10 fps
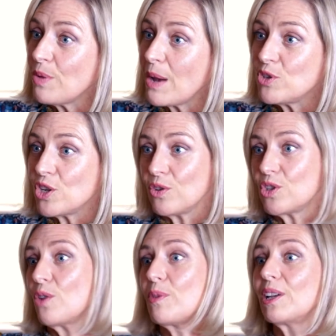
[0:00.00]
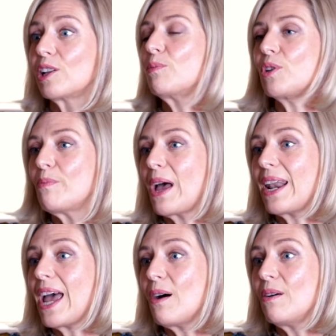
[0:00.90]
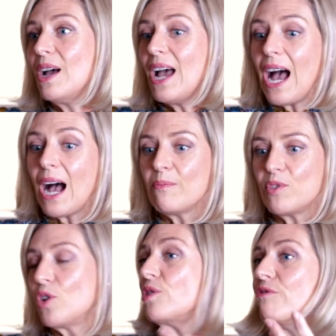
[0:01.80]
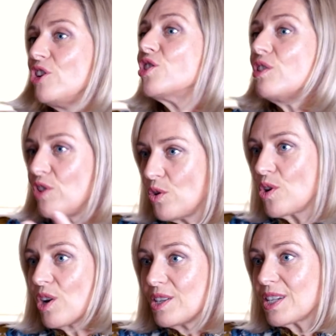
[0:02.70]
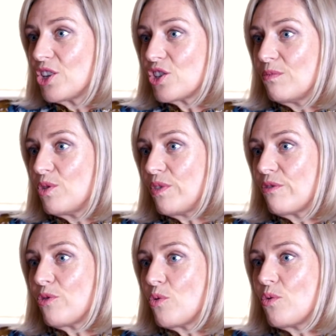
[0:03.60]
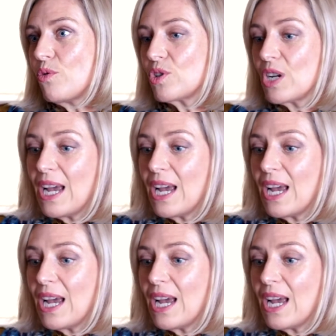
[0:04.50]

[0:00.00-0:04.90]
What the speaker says: Perhaps you could tell me a little bit about how, the vision of the organisation moving forward.